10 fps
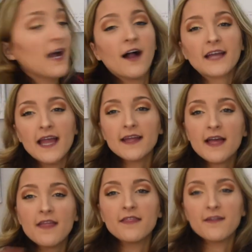Okay,
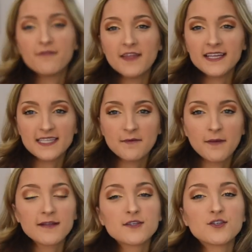the things I'm
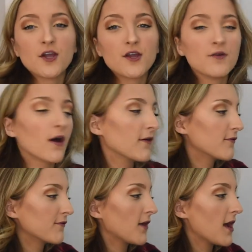about to show you are
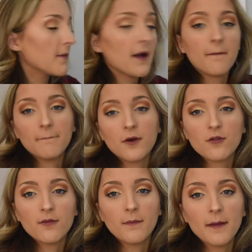from
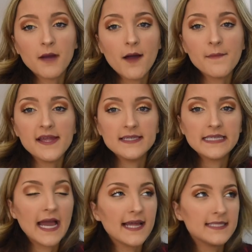both my mom and
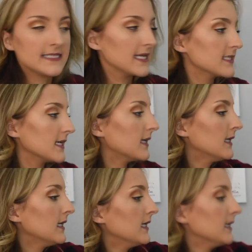dad, Santa.
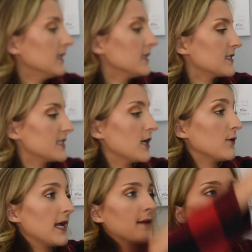So
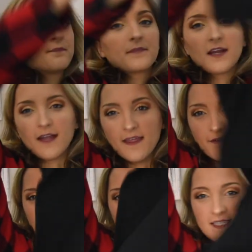yeah. Okay,
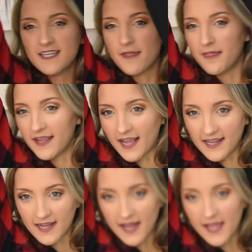the first thing
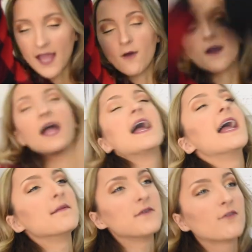I got out, oh,
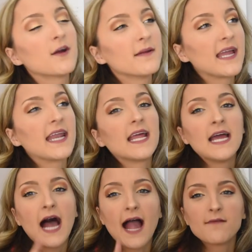and before I begin,
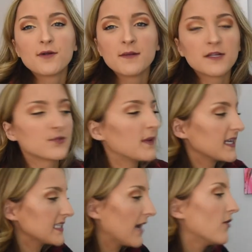I pretty much
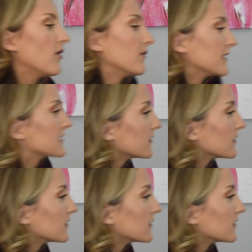picked out all these